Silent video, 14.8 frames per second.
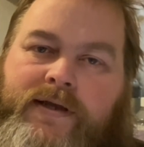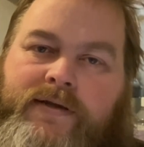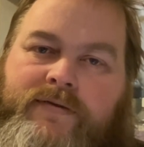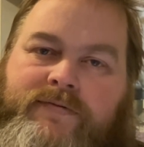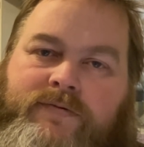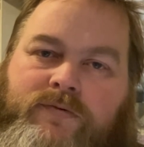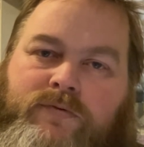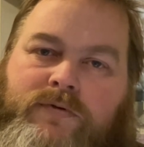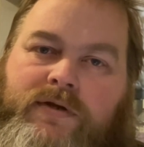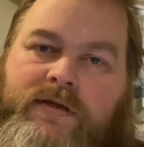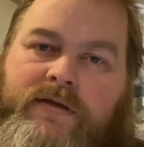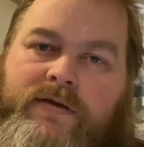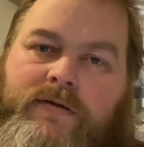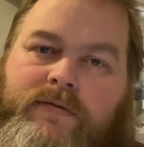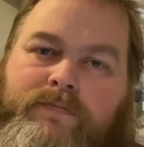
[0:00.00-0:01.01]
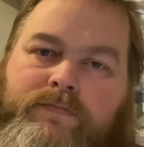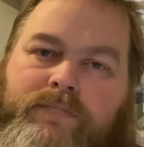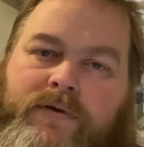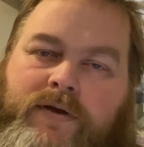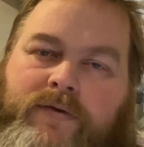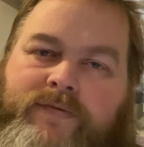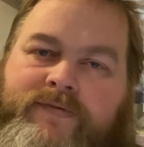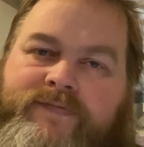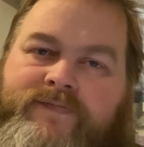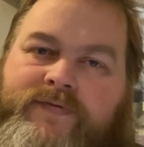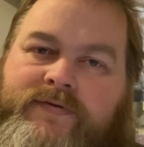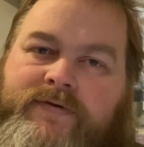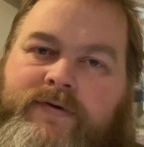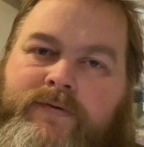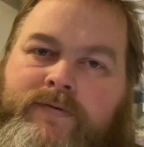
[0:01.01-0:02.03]
and Sword link below this
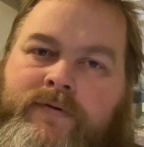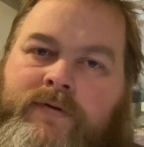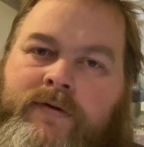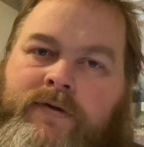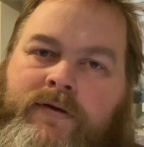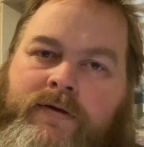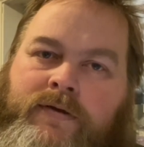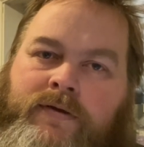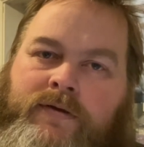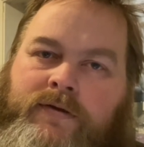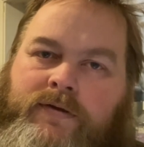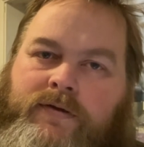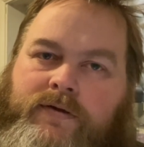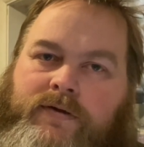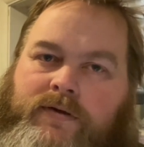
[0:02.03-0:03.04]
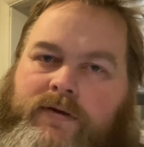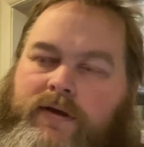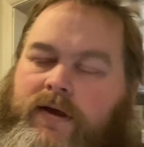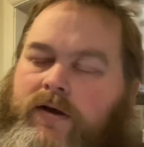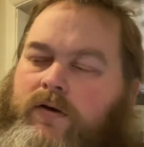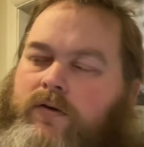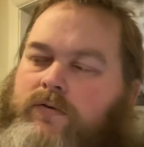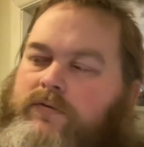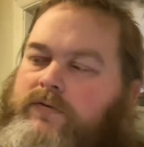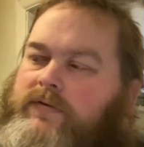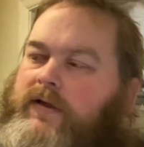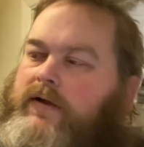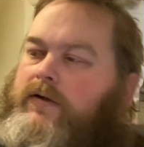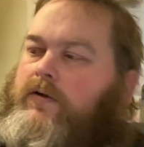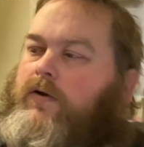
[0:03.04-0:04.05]
video, you can get a hold of
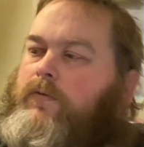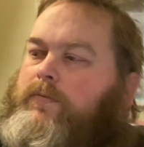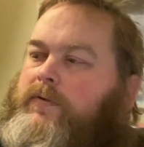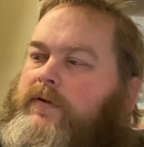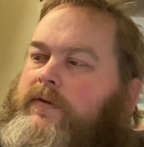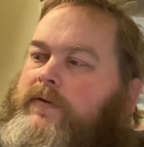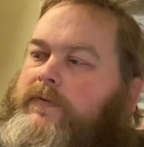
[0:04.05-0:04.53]
that copy